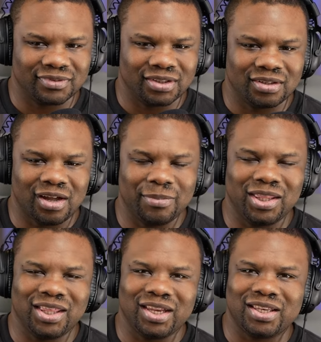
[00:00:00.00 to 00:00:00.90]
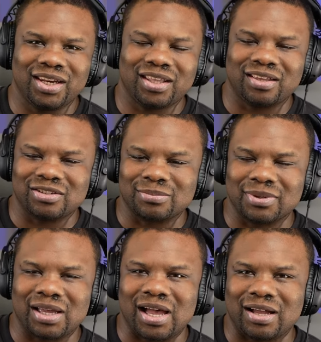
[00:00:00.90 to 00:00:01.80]
I mean, they did kill some
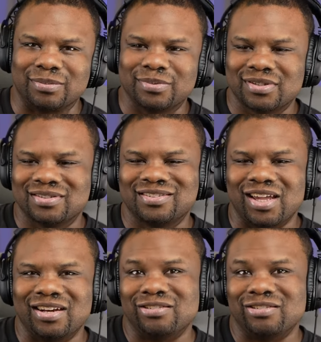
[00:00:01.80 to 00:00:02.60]
cops. That is